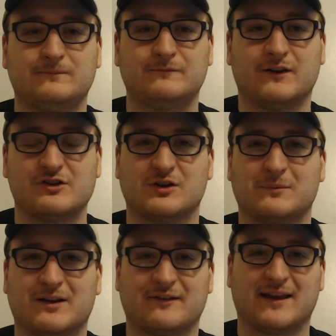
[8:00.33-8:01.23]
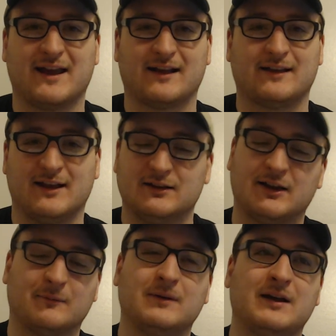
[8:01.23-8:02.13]
finish him because they can't kill
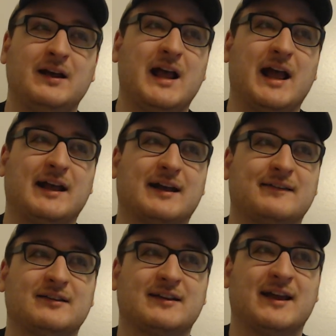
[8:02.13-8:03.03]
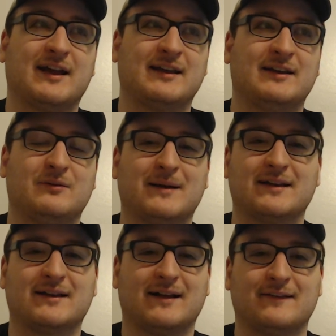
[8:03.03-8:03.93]
him. And Godzilla can't kill
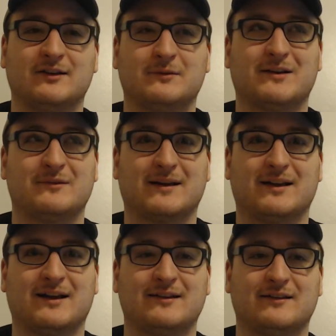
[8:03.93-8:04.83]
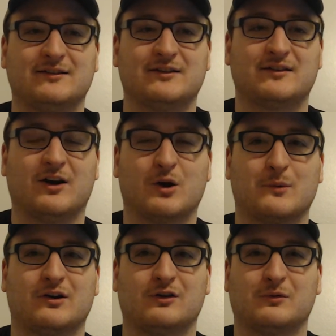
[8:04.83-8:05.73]
Mechagodzilla because Mechagodzilla's
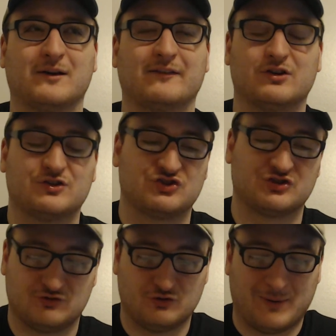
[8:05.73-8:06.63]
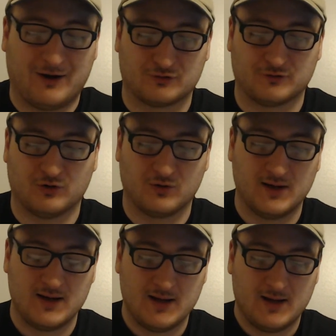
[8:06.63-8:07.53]
armor or whatever is just too powerful
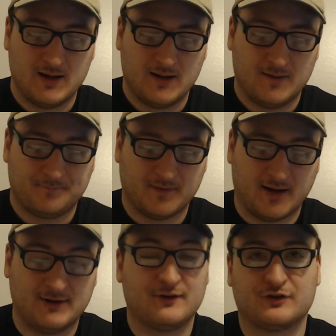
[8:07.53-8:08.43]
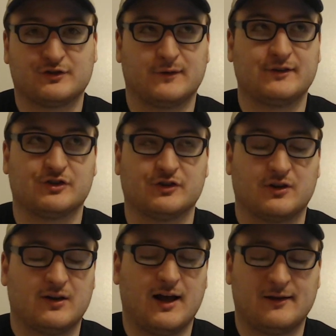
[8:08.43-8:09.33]
and he's also injured.
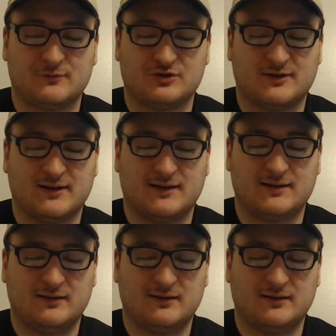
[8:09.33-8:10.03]
I'm just like,